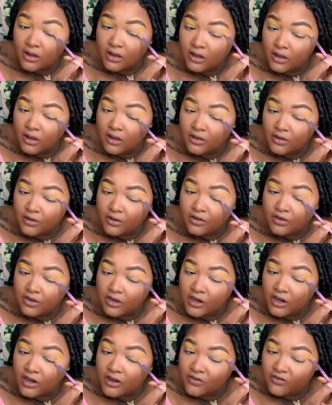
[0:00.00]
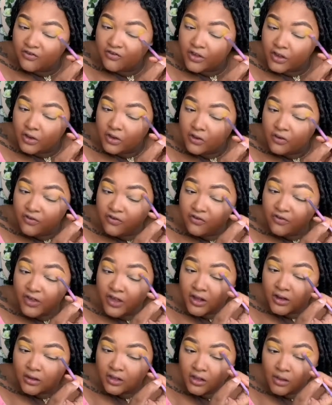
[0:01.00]
didn't feel
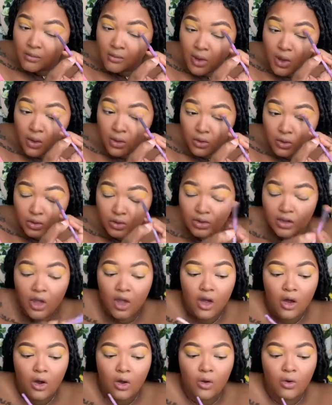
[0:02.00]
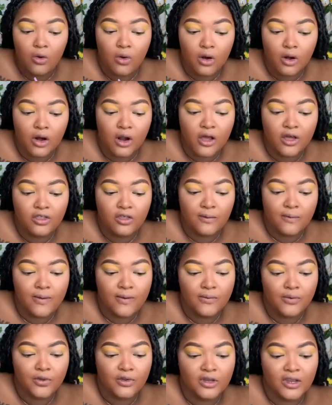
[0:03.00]
fit the mold, or other
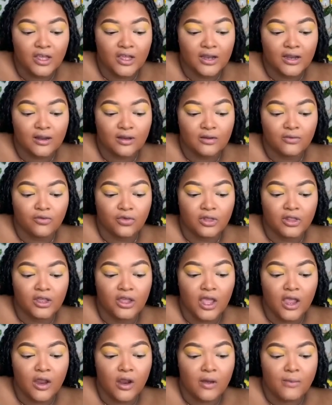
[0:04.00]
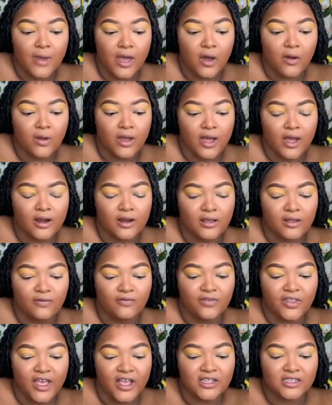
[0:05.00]
people didn't really care about kind
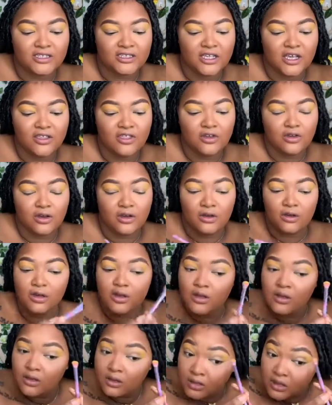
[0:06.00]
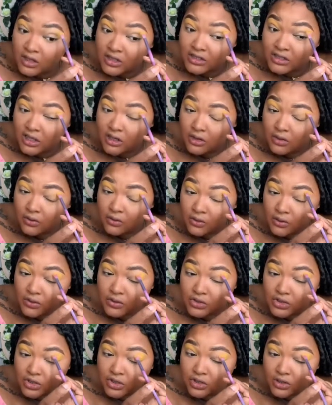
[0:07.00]
of that the southern
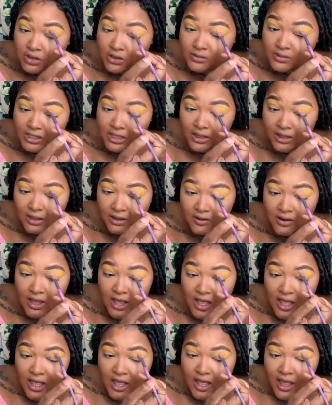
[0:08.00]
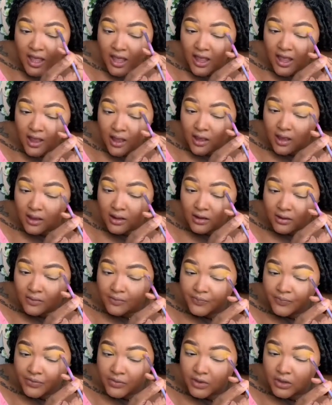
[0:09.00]
roots, you know what I'm saying? And,
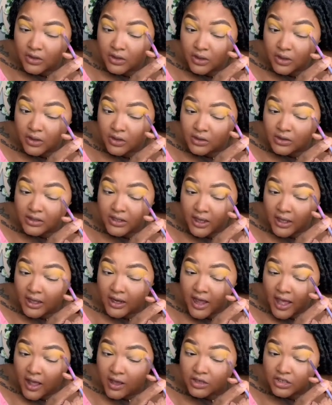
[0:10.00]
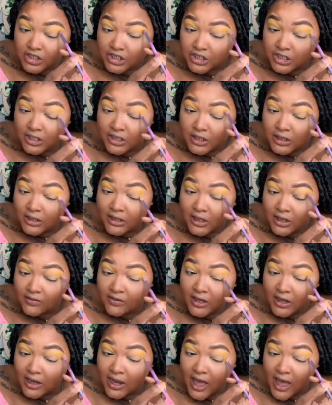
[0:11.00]
you know, saying how she lived a
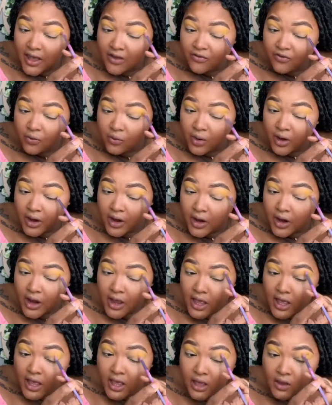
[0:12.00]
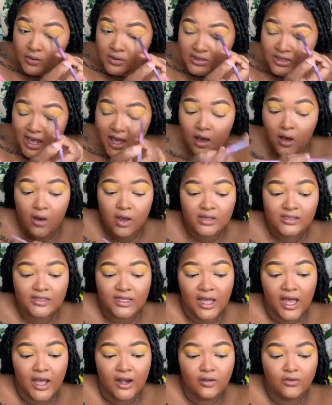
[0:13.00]
life where it was
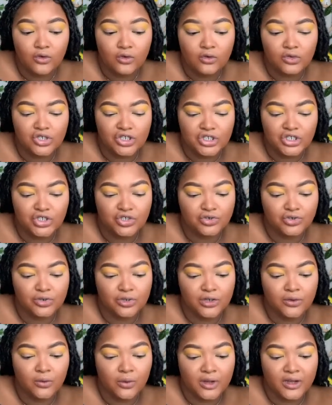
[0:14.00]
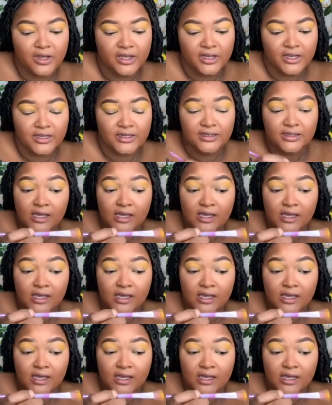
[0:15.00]
outside of who she truly was,